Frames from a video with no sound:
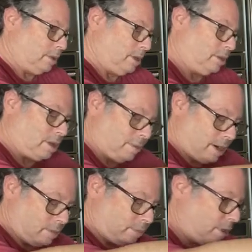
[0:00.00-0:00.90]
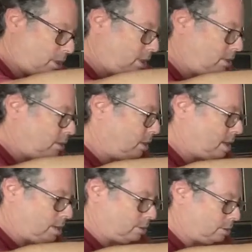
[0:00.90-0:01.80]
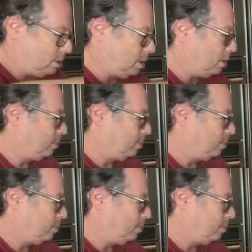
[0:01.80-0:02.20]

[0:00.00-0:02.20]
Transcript: But it's coming out pretty easy, actually.